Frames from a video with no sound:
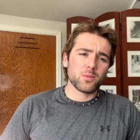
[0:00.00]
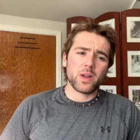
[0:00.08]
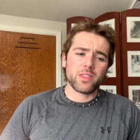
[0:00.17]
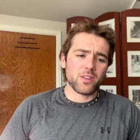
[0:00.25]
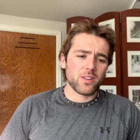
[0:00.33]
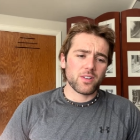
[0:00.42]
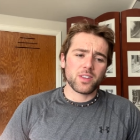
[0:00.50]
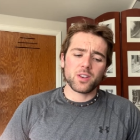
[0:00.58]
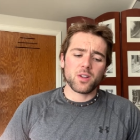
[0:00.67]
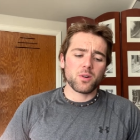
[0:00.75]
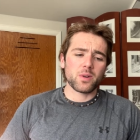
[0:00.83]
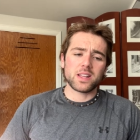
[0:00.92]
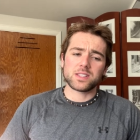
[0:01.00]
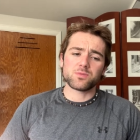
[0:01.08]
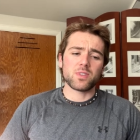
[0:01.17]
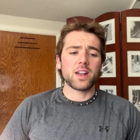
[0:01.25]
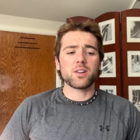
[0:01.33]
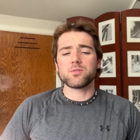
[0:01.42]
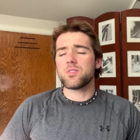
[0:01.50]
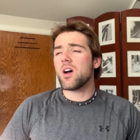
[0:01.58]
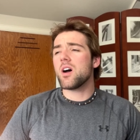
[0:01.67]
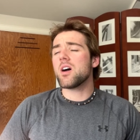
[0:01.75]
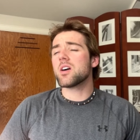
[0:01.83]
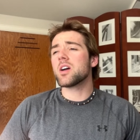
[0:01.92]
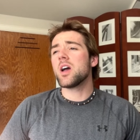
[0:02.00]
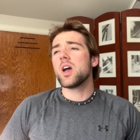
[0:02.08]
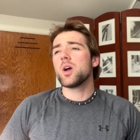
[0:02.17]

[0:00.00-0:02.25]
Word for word: whether, you know, it's right or wrong,